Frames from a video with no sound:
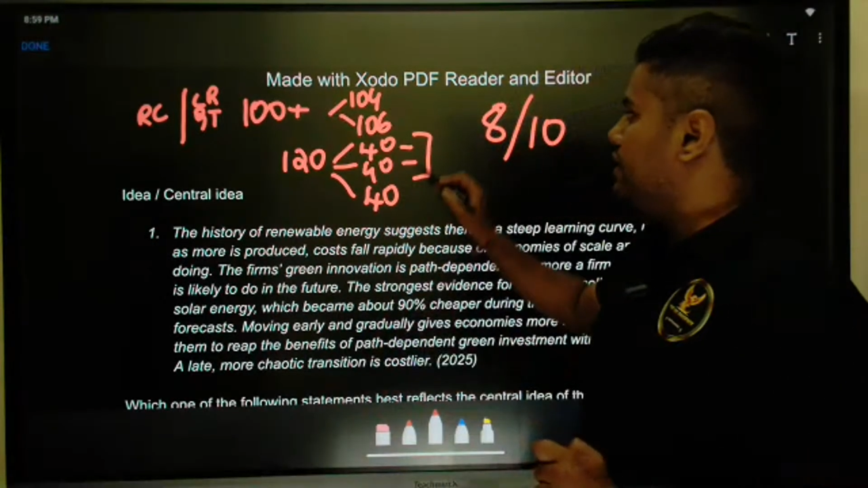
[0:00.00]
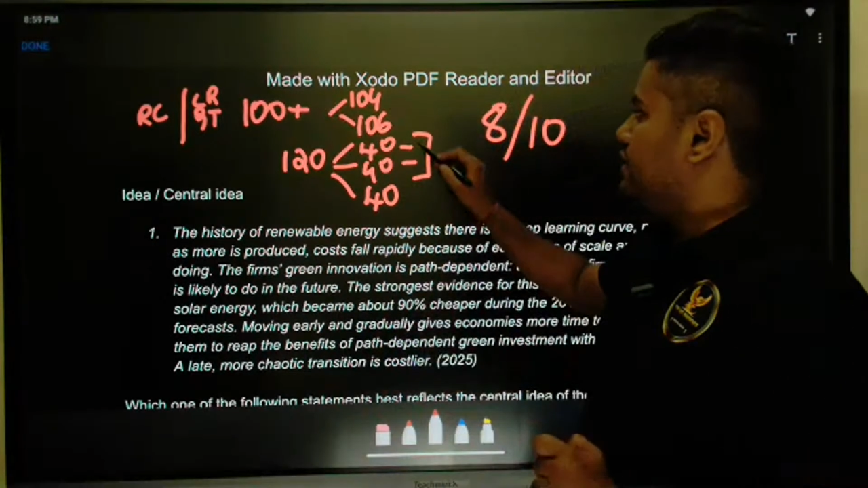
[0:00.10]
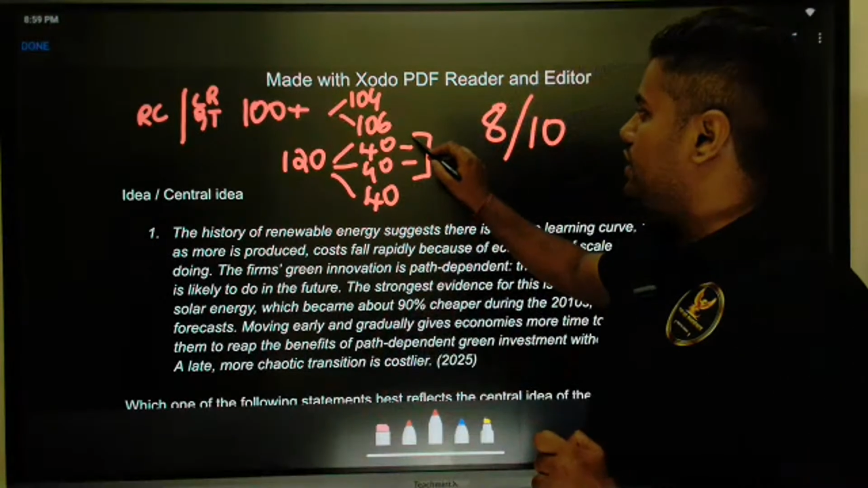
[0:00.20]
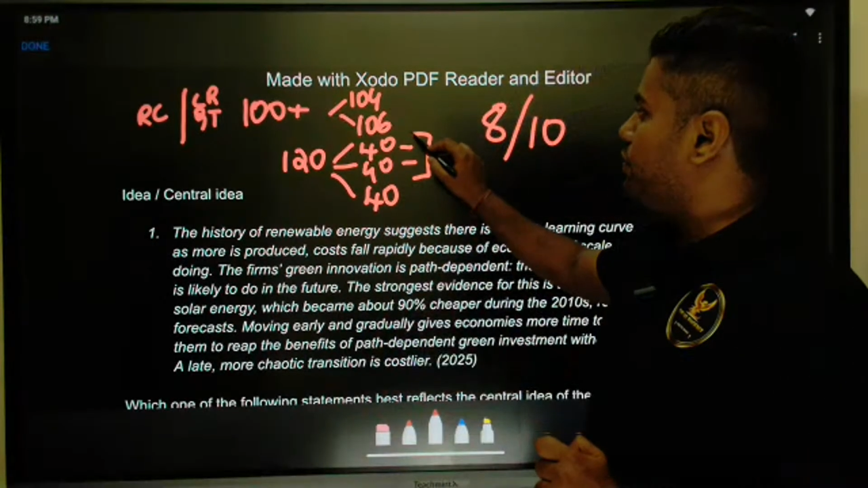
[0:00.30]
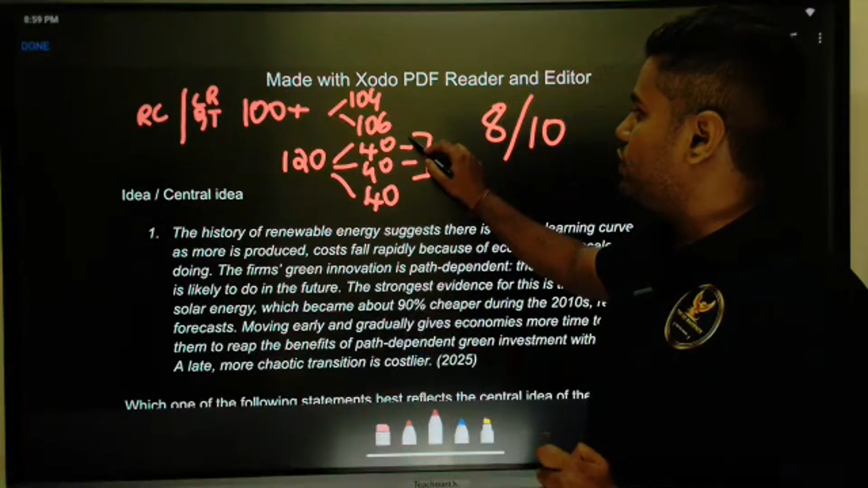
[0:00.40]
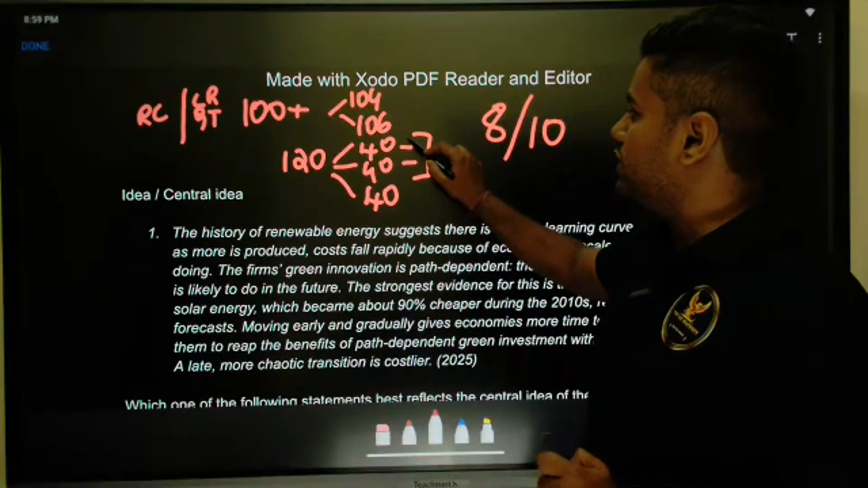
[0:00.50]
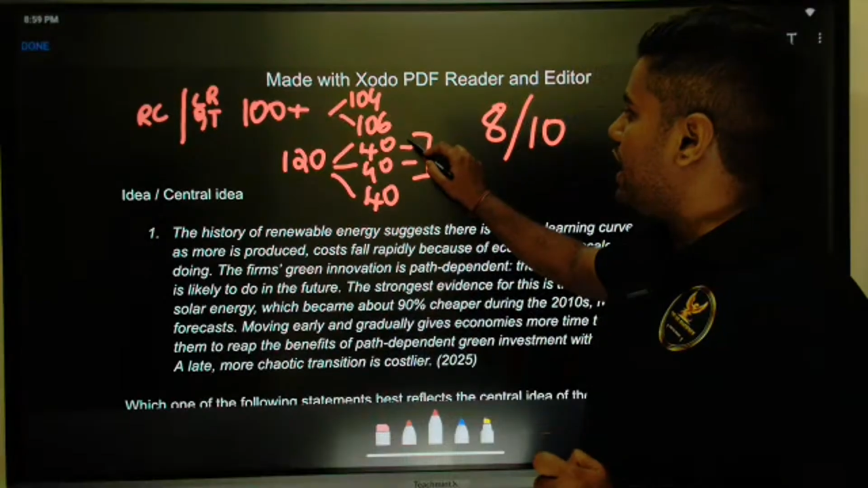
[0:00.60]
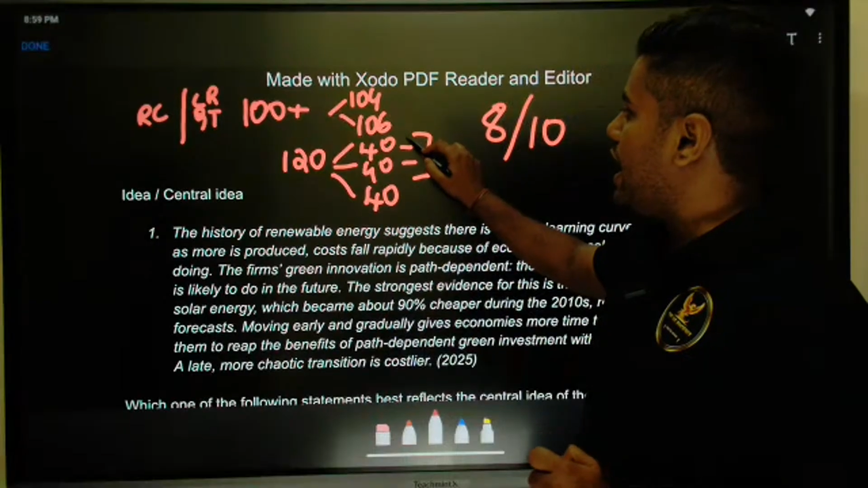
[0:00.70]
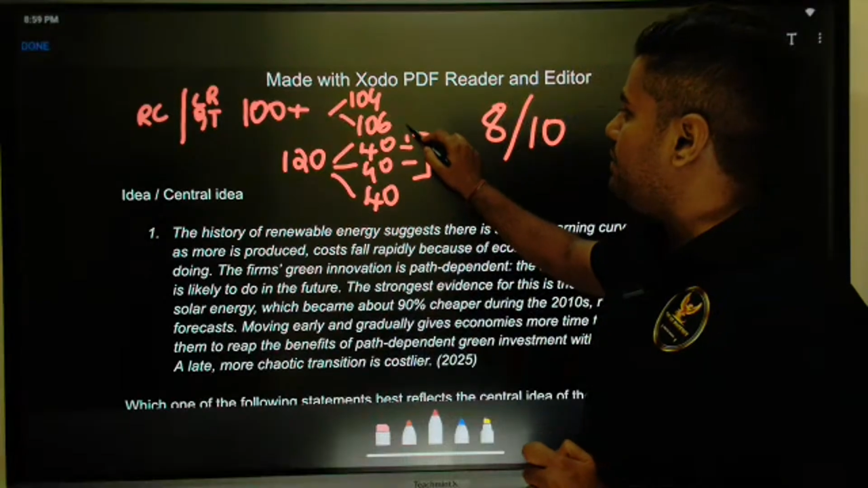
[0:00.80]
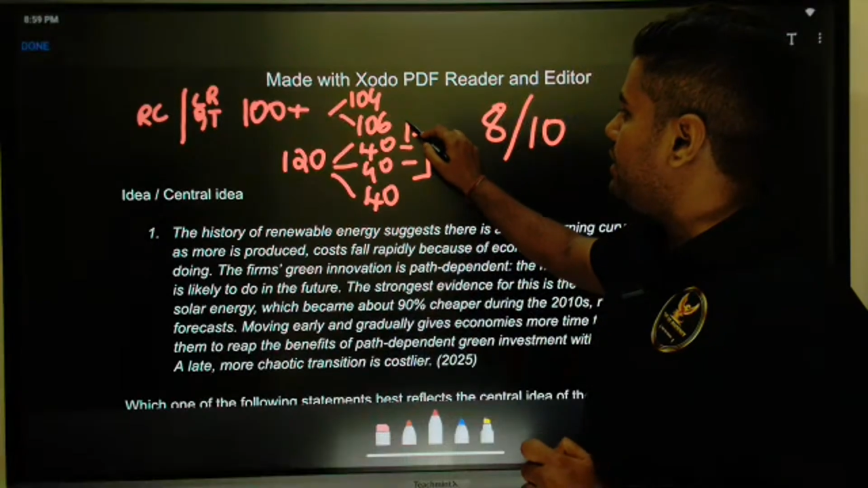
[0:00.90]
Suppose
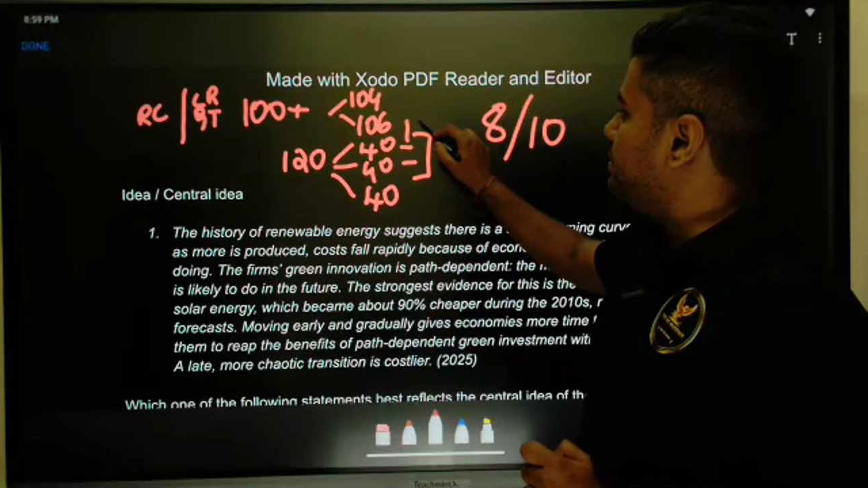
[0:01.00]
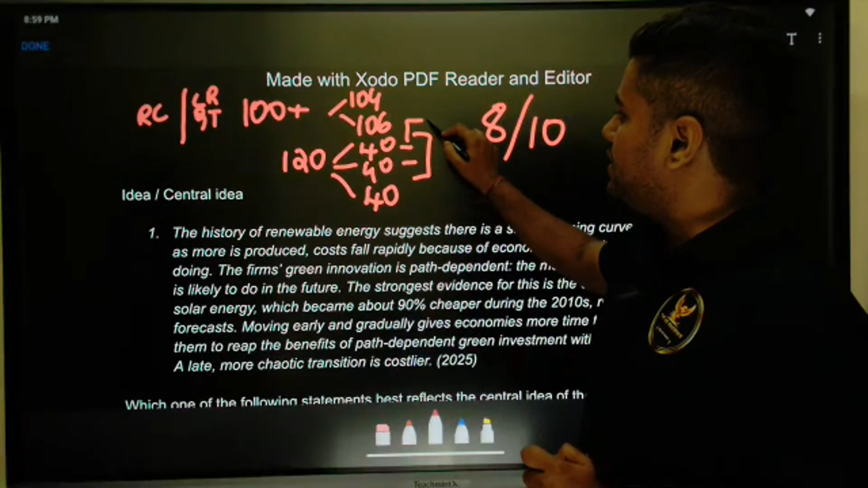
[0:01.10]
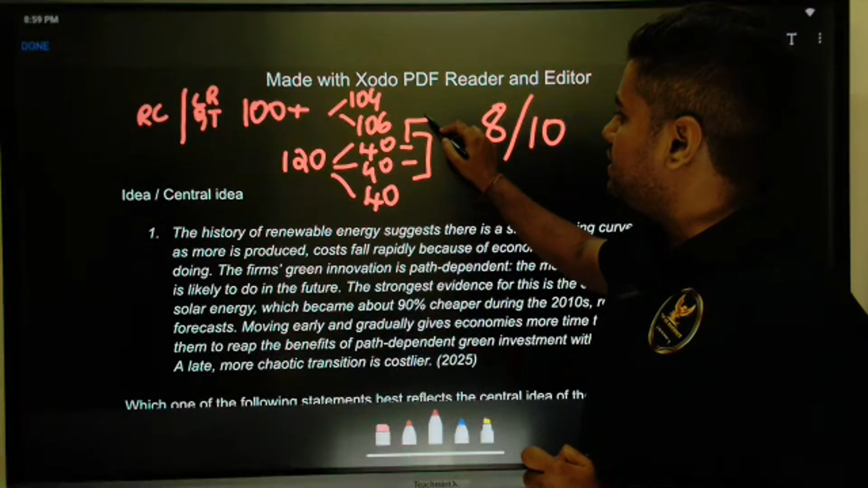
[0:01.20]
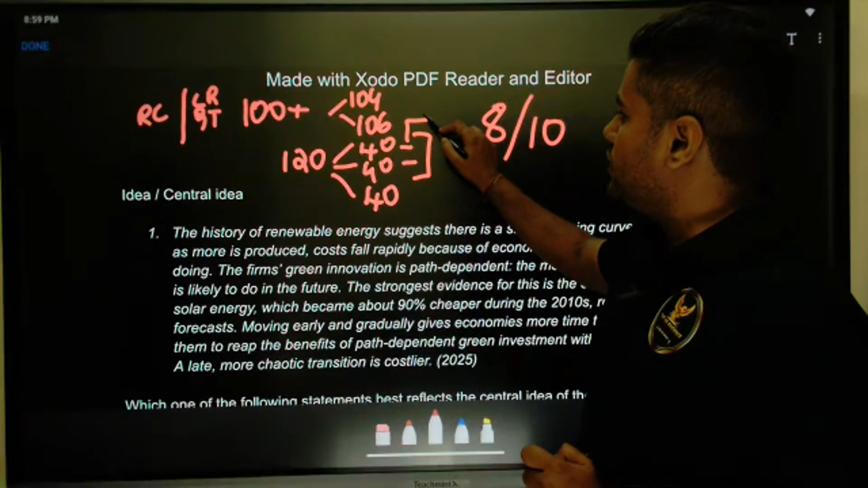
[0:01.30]
I'm a person